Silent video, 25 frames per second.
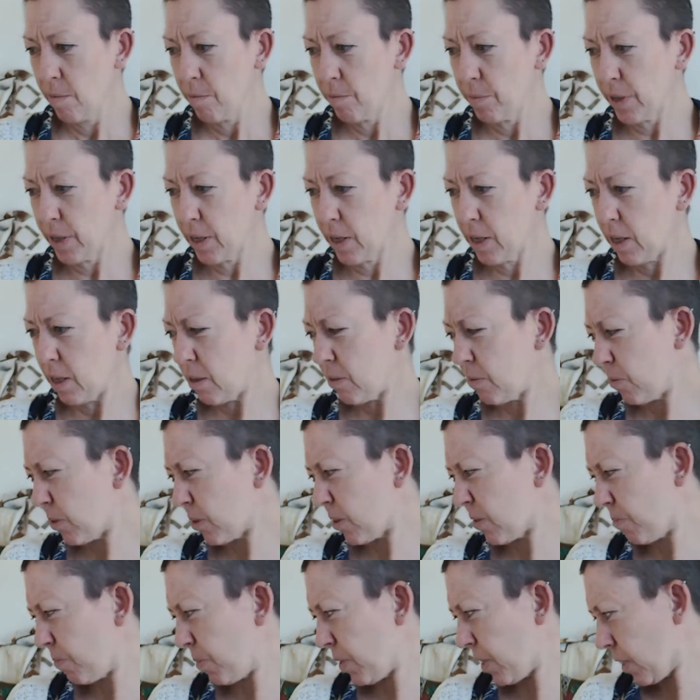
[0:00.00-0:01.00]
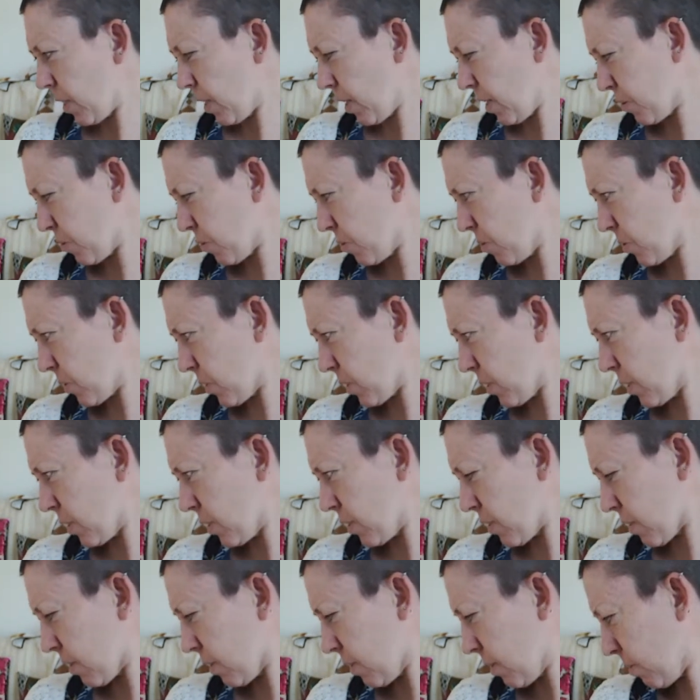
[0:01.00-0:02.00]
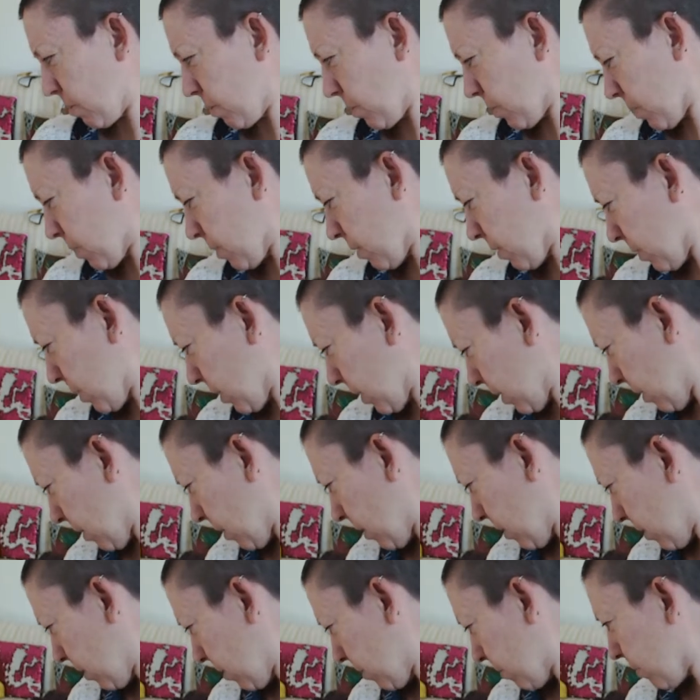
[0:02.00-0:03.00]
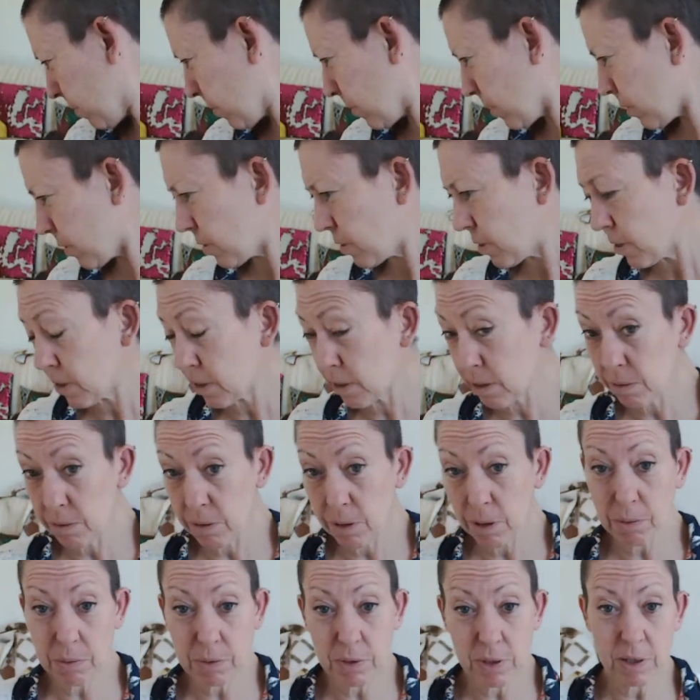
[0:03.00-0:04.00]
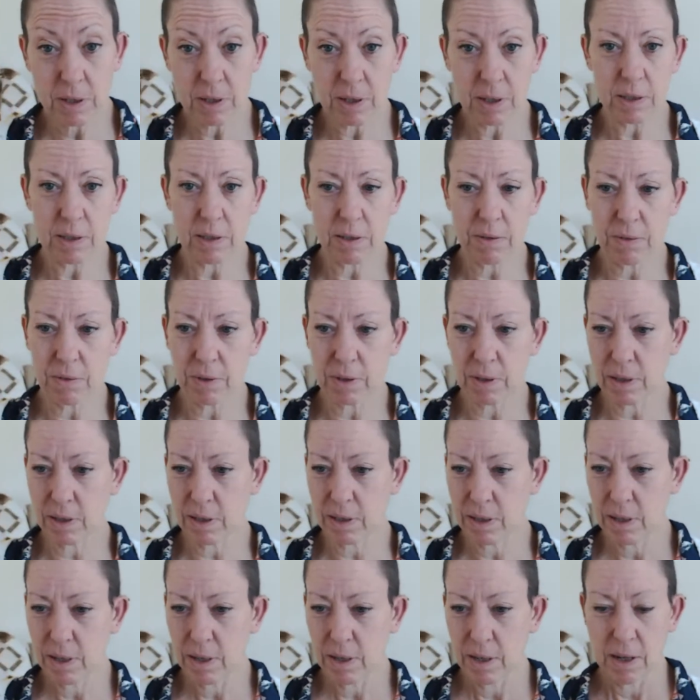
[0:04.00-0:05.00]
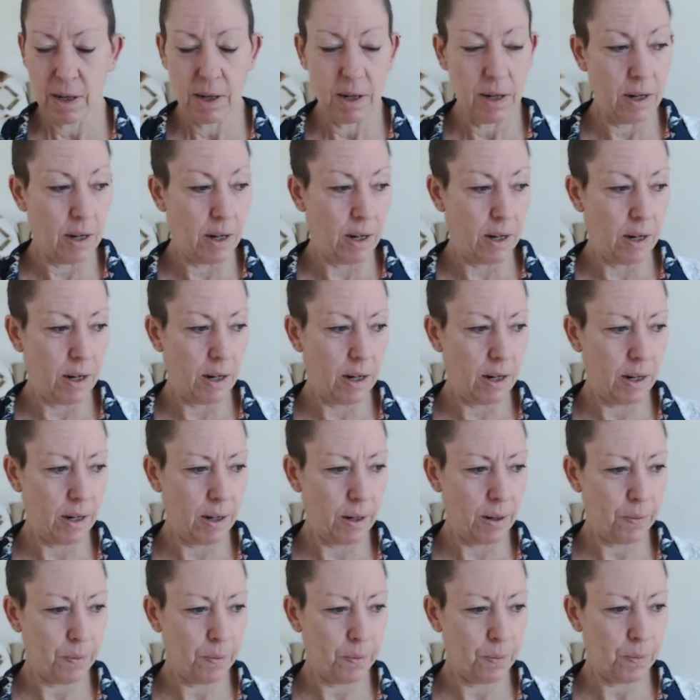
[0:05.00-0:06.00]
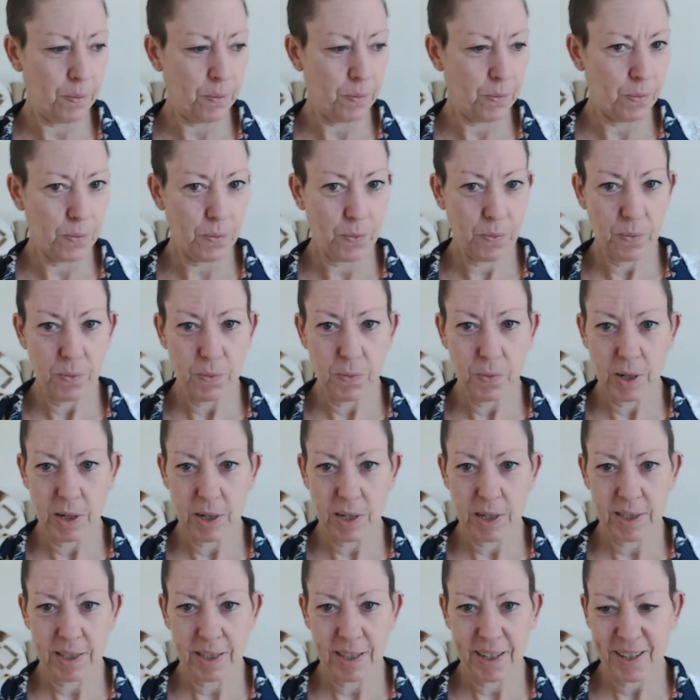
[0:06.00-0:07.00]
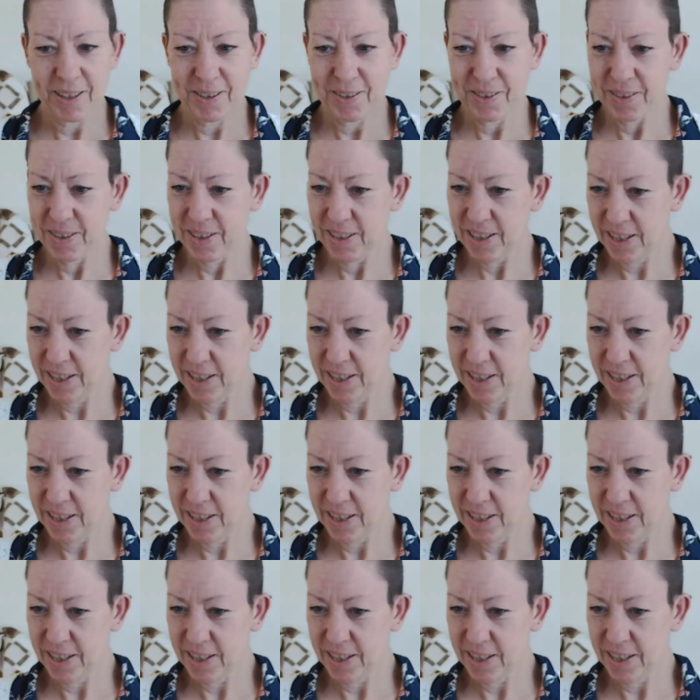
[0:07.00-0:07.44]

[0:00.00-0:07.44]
But I kind of was a bit less organized because I wasn't at home. I didn't know what I was doing, so I've got to work it out.